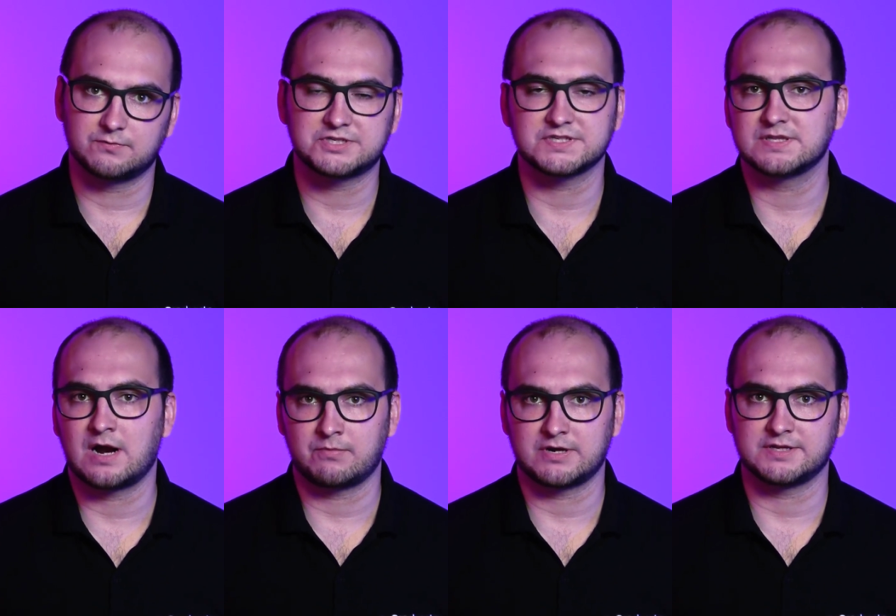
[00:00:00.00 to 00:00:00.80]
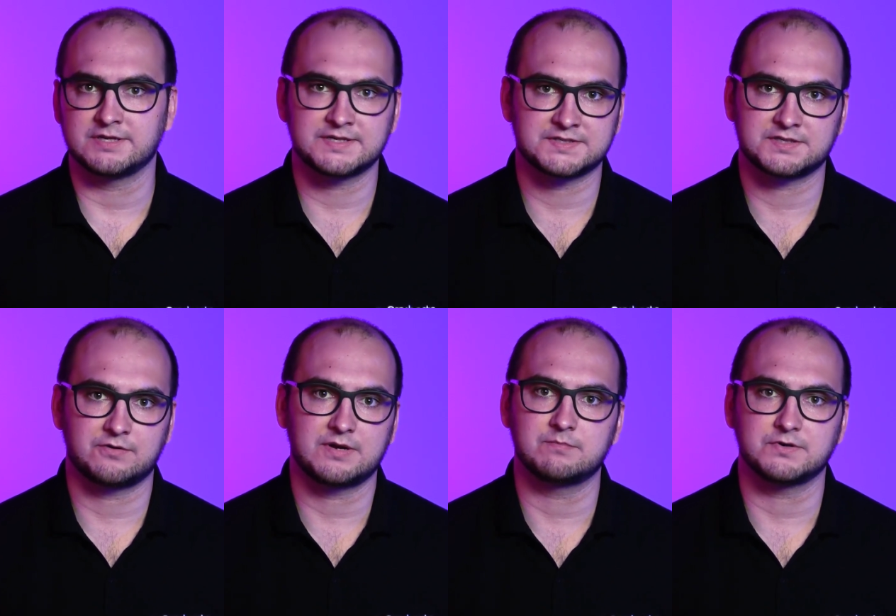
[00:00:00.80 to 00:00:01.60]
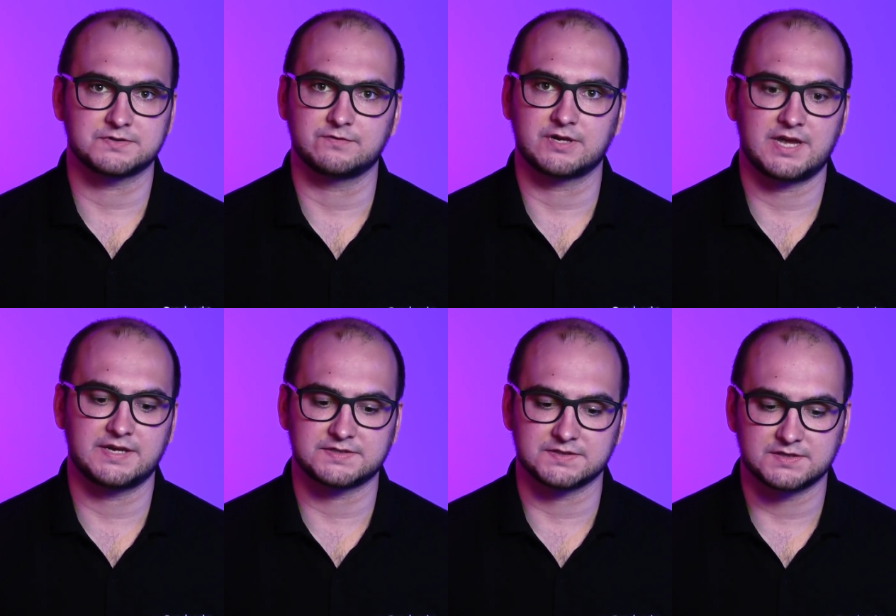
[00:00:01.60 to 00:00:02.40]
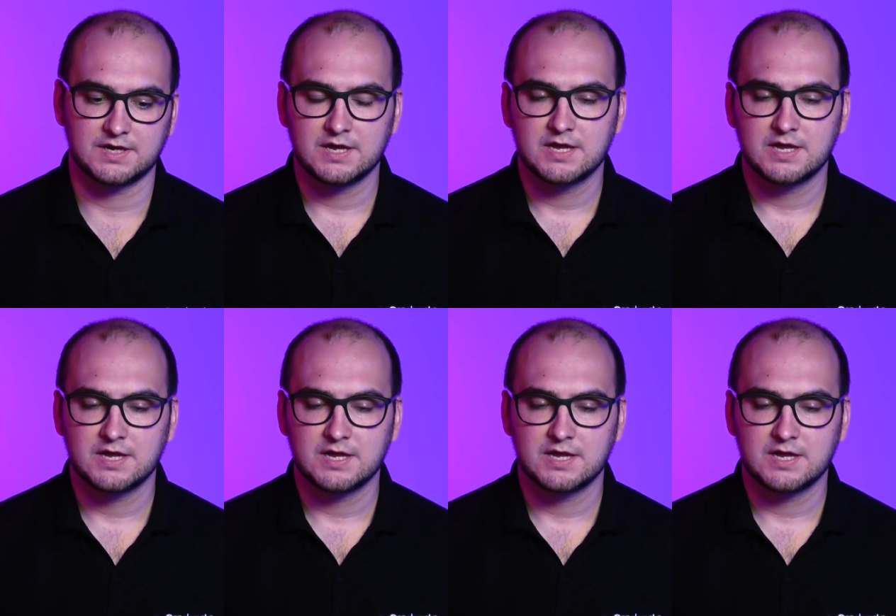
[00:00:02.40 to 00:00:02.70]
which is not really necessary in most of the cases.